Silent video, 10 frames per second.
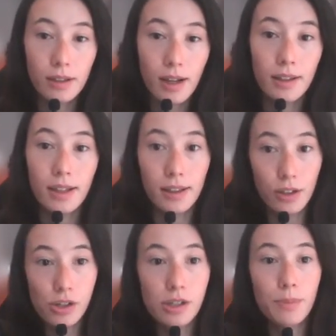and then
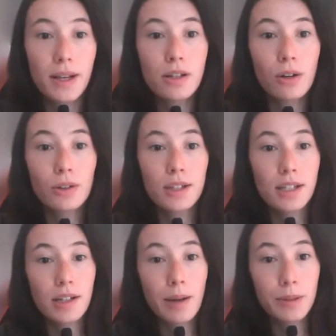there's a space called the
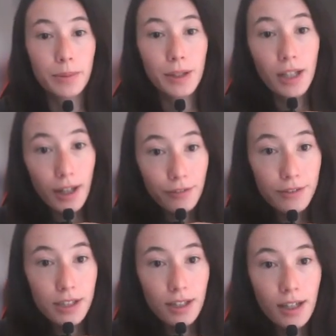synaptic cleft,